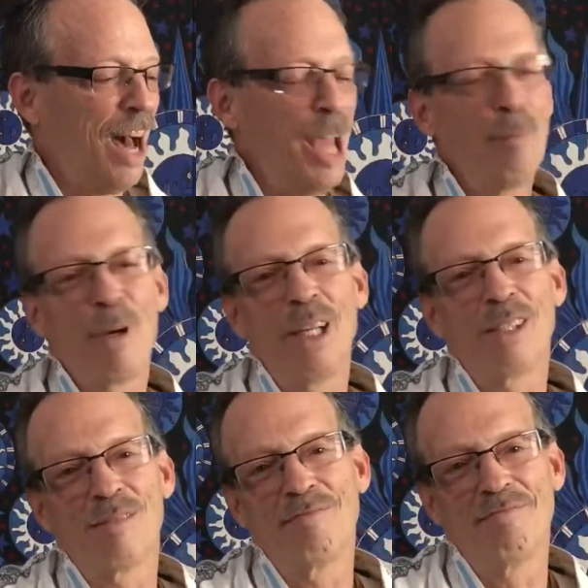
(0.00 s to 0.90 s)
I
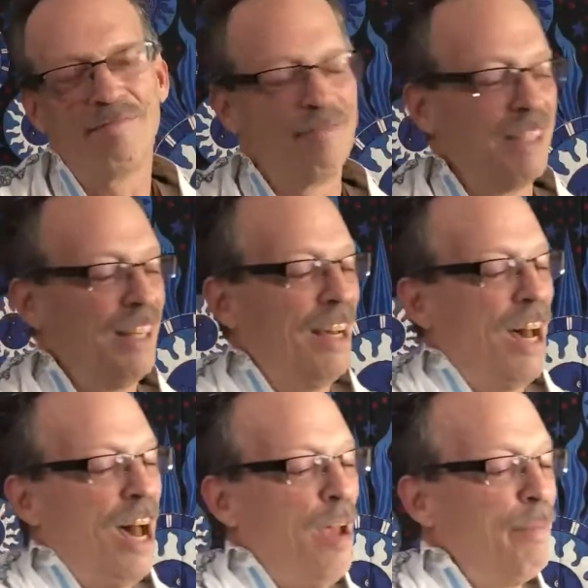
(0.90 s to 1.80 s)
embrace them.
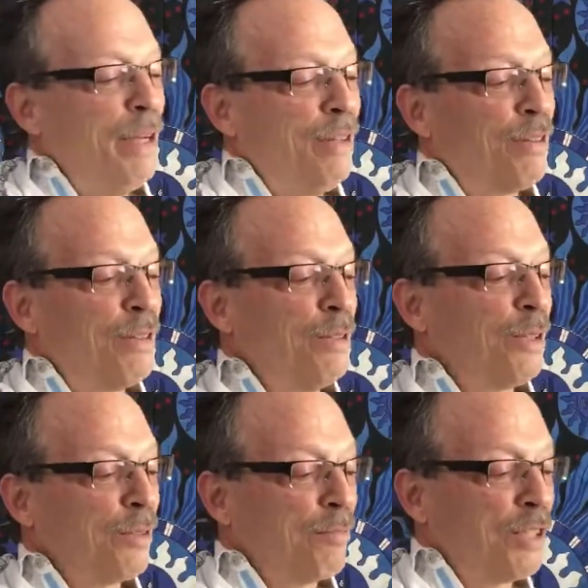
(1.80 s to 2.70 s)
I've been
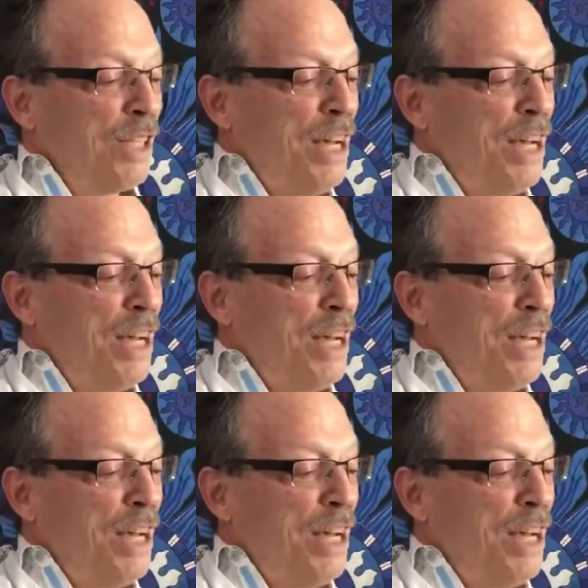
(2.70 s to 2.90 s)
through some